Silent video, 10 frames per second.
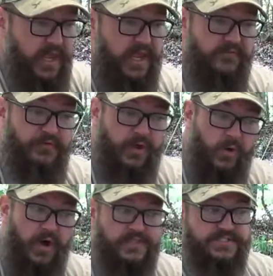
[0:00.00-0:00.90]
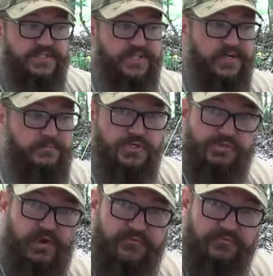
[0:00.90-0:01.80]
If you go on to the
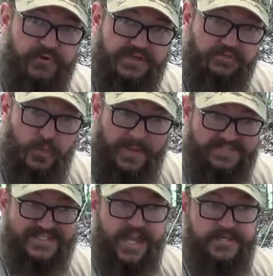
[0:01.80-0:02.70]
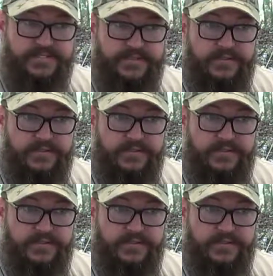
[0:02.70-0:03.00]
Bushcraft Ridge website,